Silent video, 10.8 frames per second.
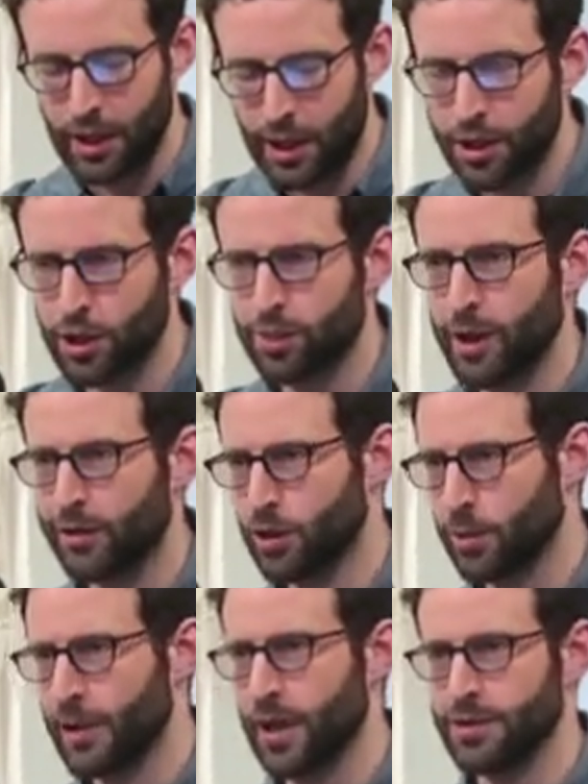anchored by
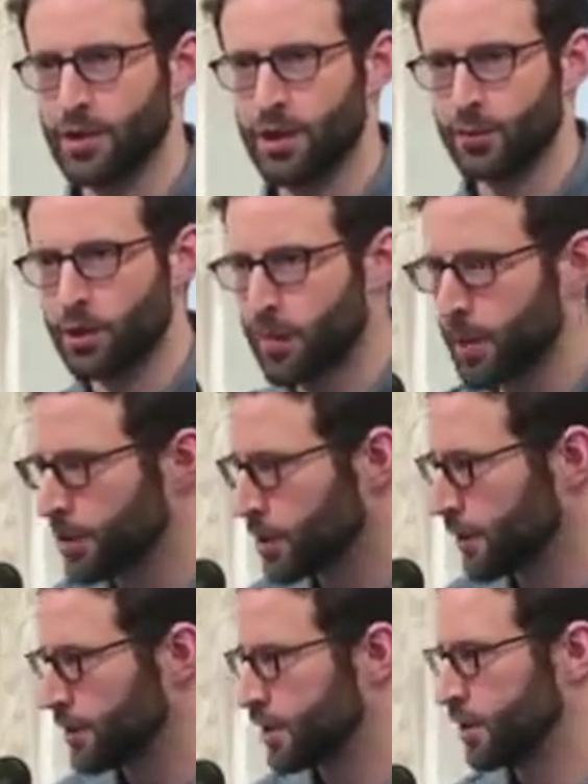affordable housing with public
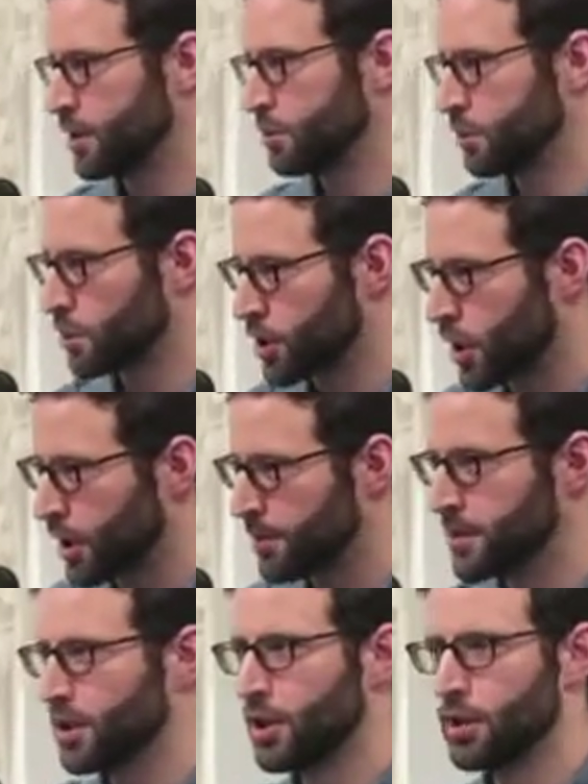services, with
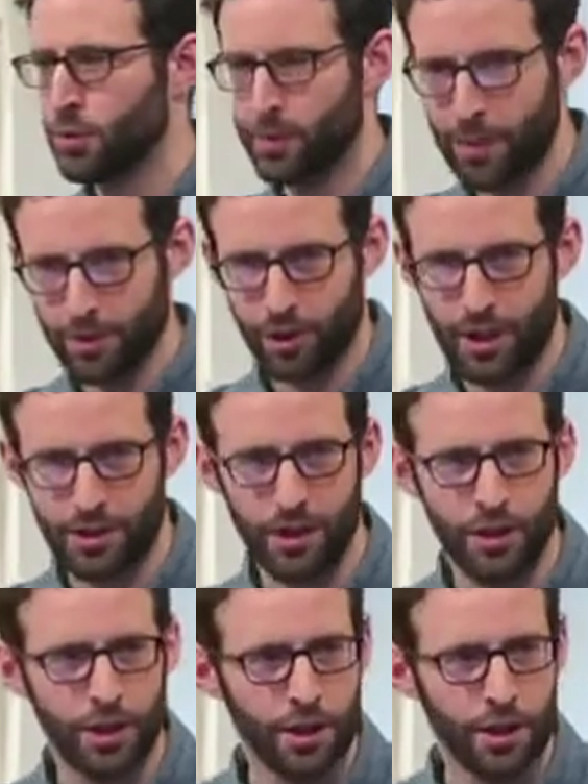jobs, with public transit.